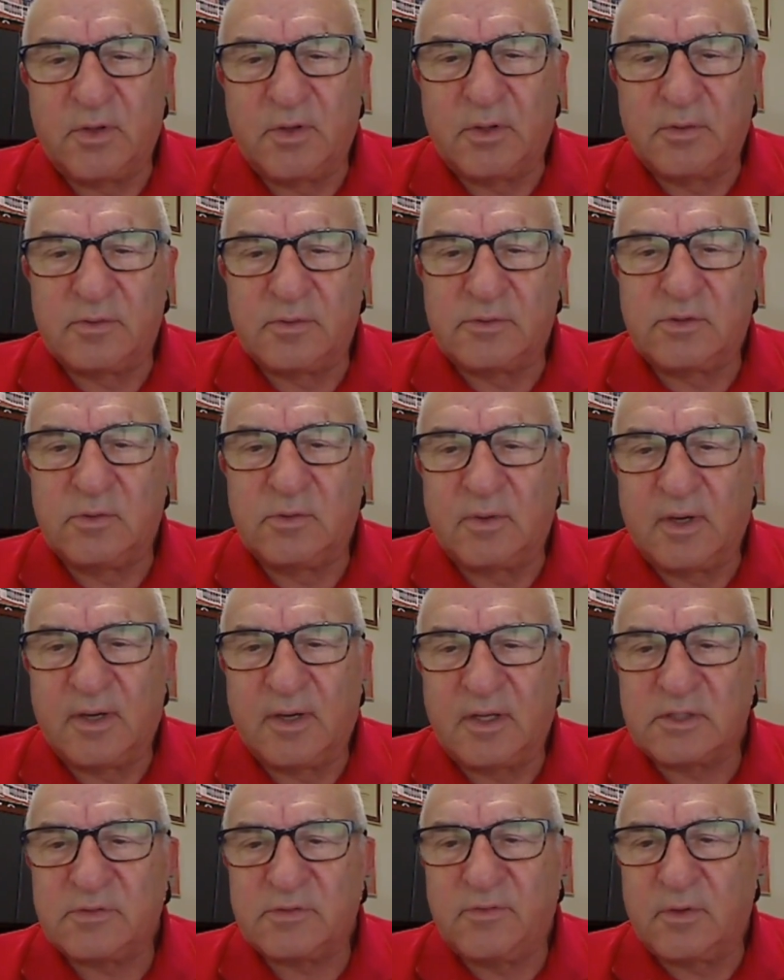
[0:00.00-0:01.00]
those who are
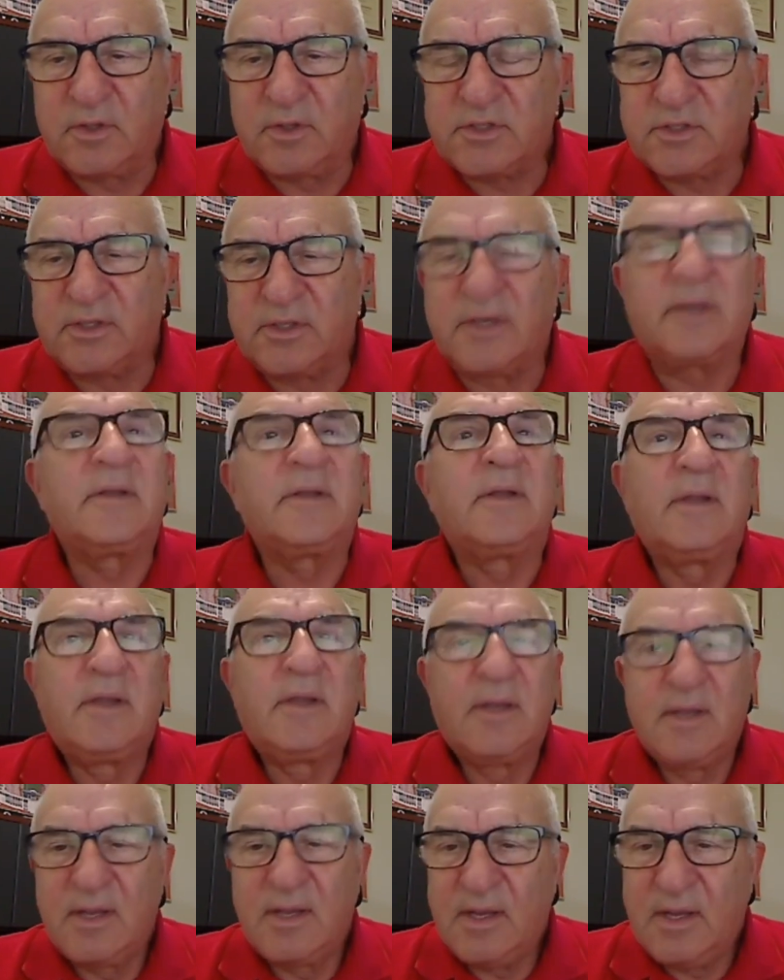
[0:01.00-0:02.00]
less fortunate,
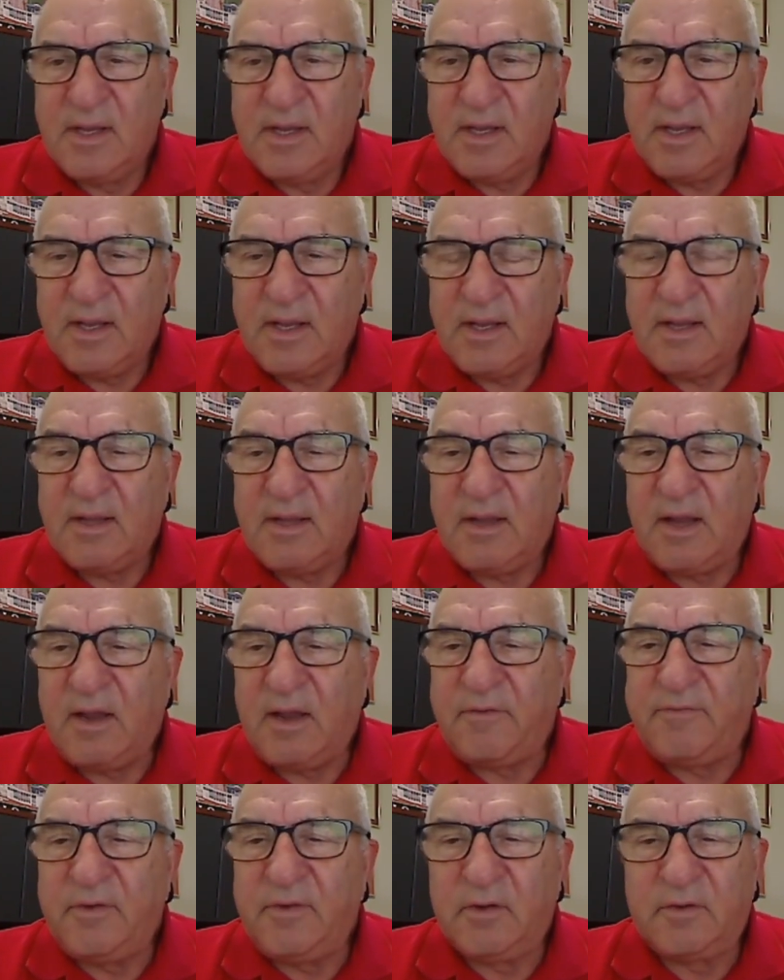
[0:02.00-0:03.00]

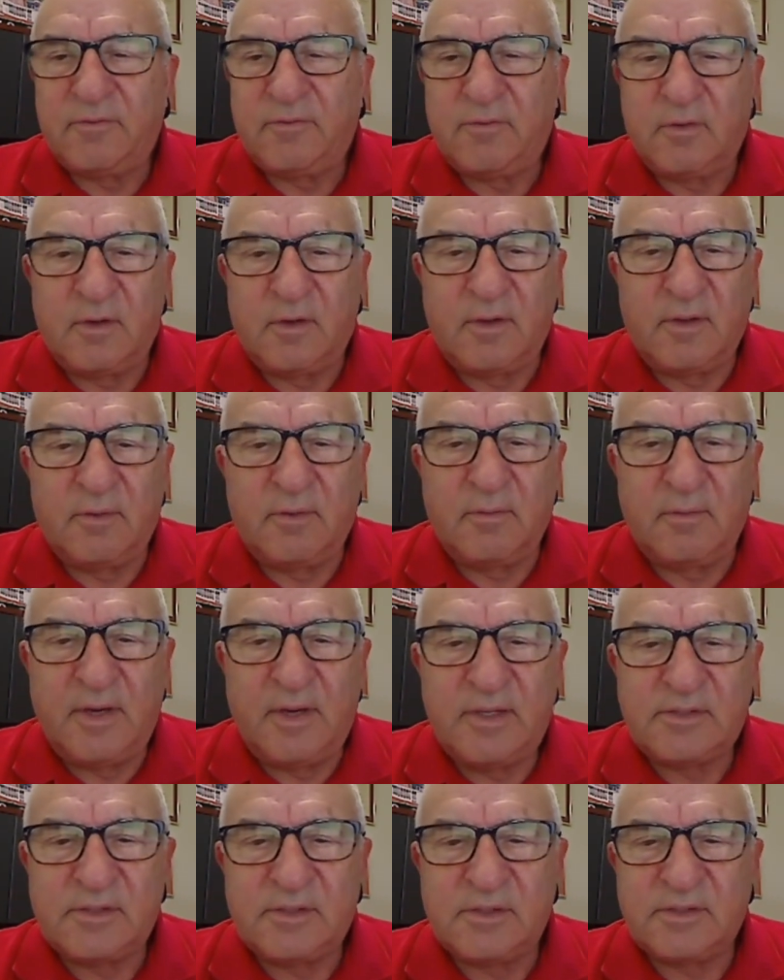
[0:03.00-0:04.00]
I fear for the
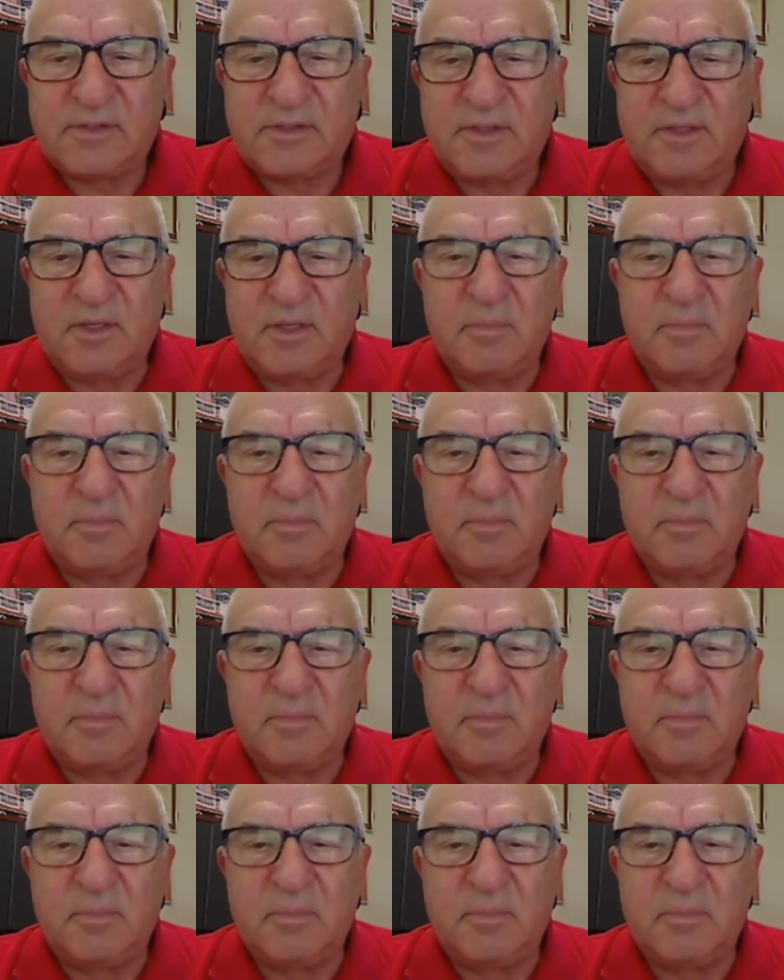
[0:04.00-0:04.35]
racist,